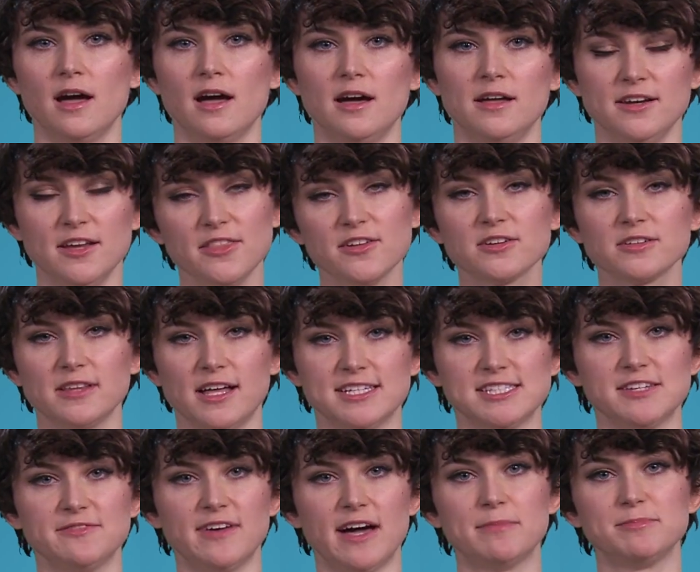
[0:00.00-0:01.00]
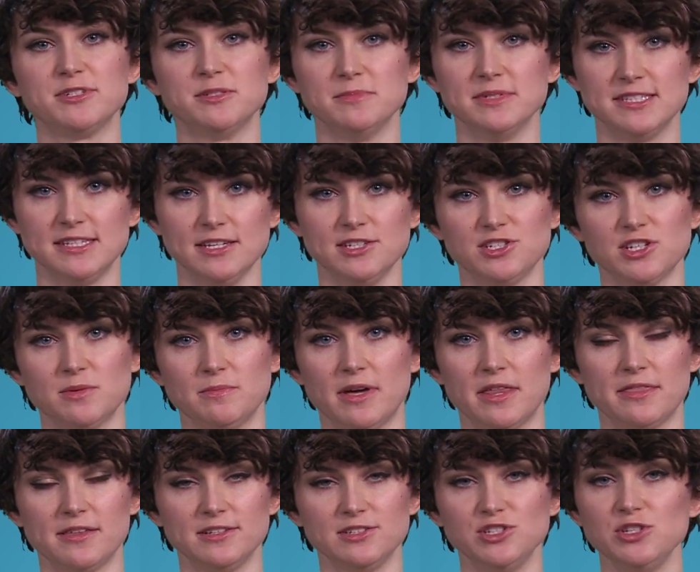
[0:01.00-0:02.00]
Another class of optimization
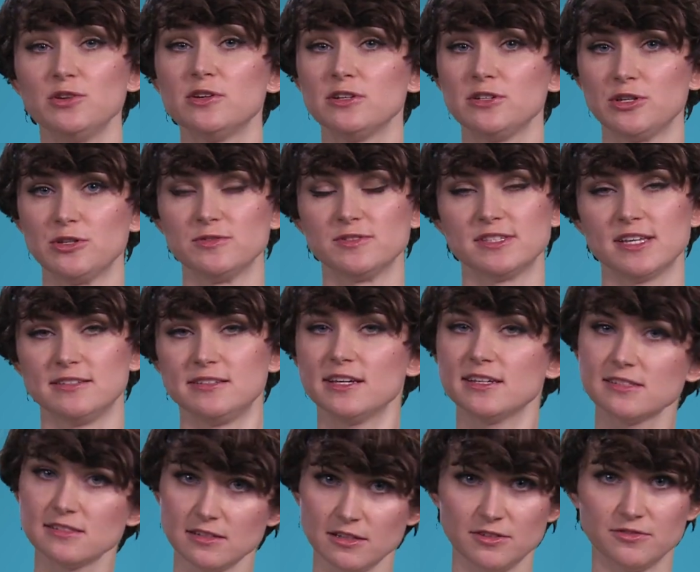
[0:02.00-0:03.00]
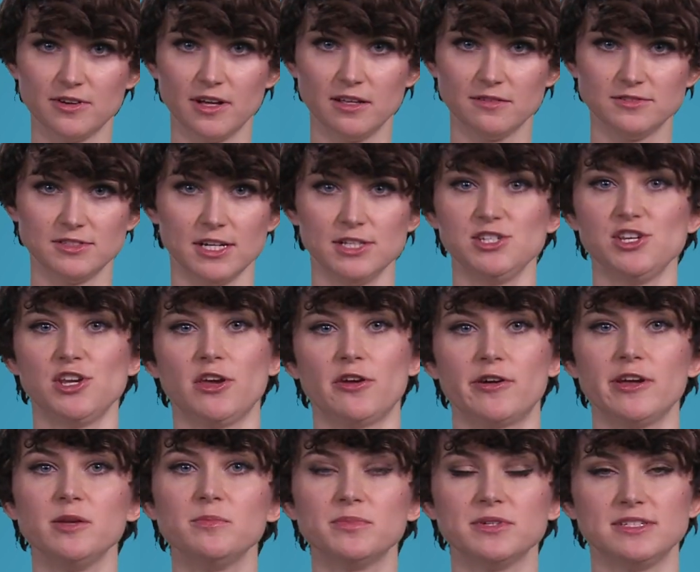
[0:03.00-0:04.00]
methods you can use that doesn't involve touching your
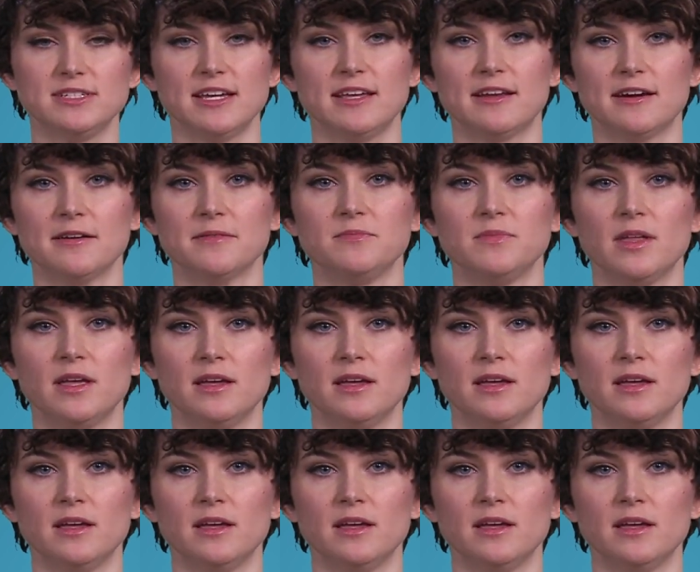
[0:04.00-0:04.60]
input data